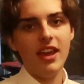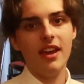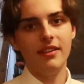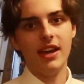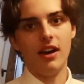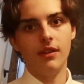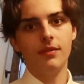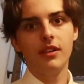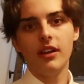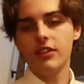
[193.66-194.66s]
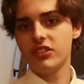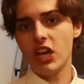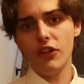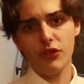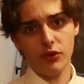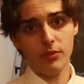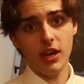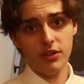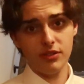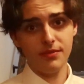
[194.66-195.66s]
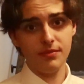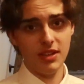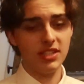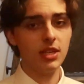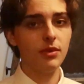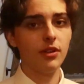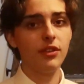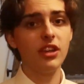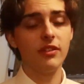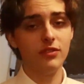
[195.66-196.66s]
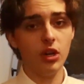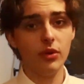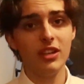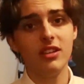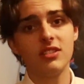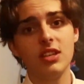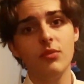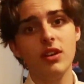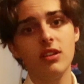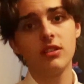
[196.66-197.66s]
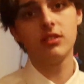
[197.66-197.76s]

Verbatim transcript: And now, as uh, a healthy reminder, next time you're thinking of donating somewhere,